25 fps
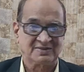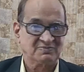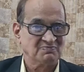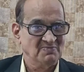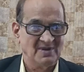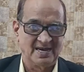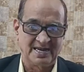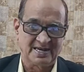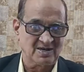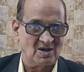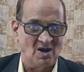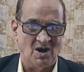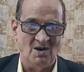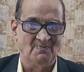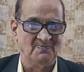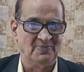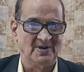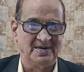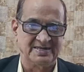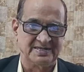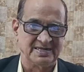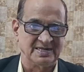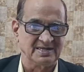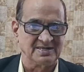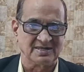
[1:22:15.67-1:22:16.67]
with my
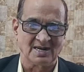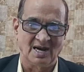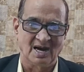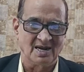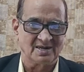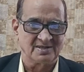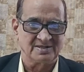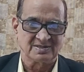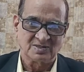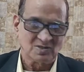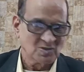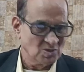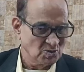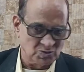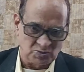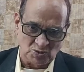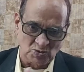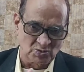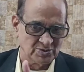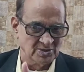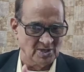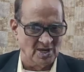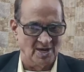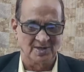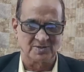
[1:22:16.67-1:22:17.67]
competitors, you
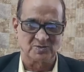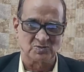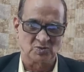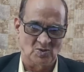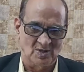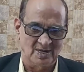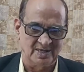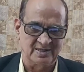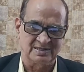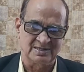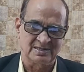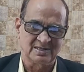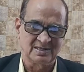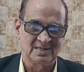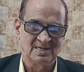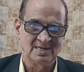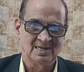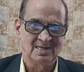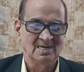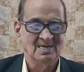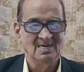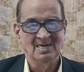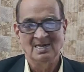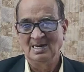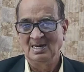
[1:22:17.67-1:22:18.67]
should not work.
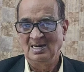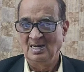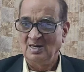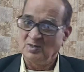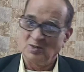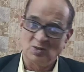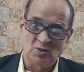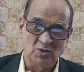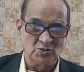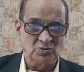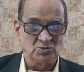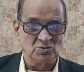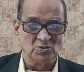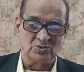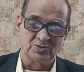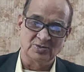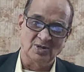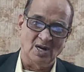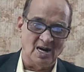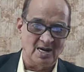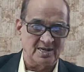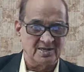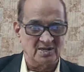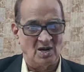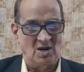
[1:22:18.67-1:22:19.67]
You
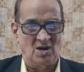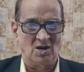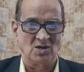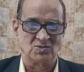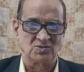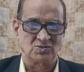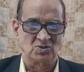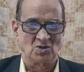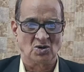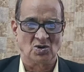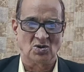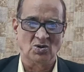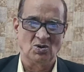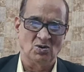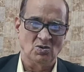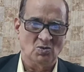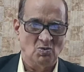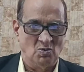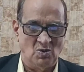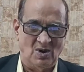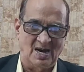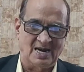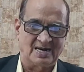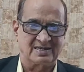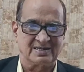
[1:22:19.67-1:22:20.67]
should not
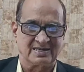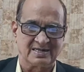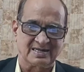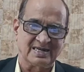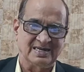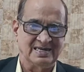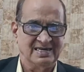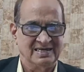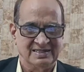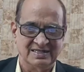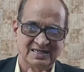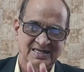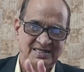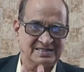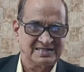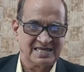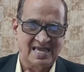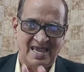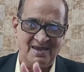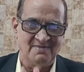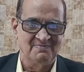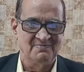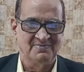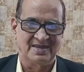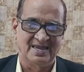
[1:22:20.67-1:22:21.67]
also work in the
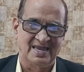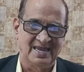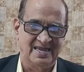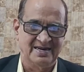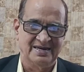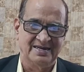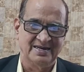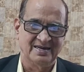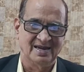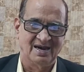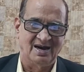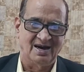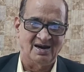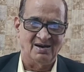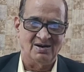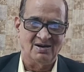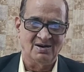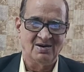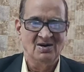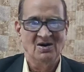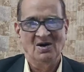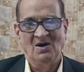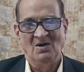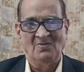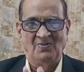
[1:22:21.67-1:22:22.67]
same area
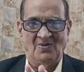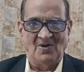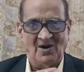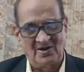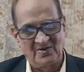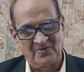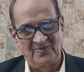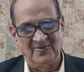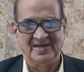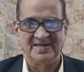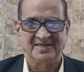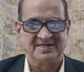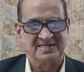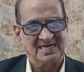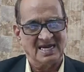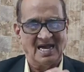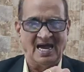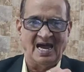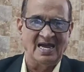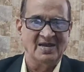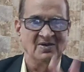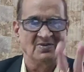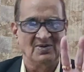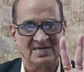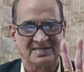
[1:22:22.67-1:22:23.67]
for
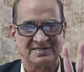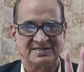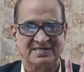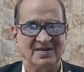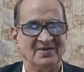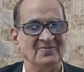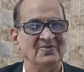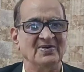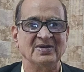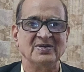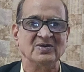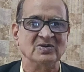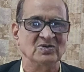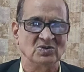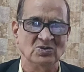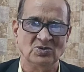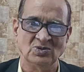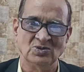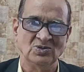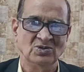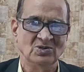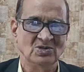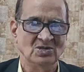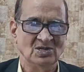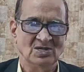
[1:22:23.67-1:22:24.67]
which I was giving
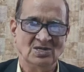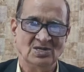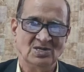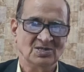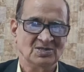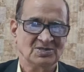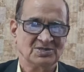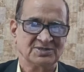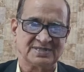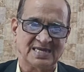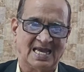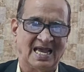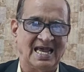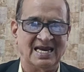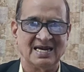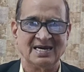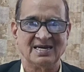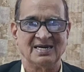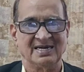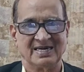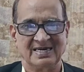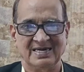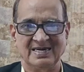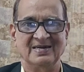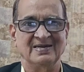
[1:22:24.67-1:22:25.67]
you
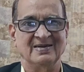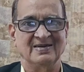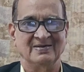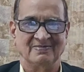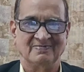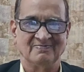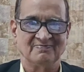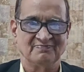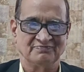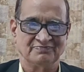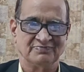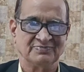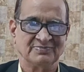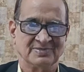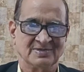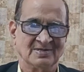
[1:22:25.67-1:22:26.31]
salary.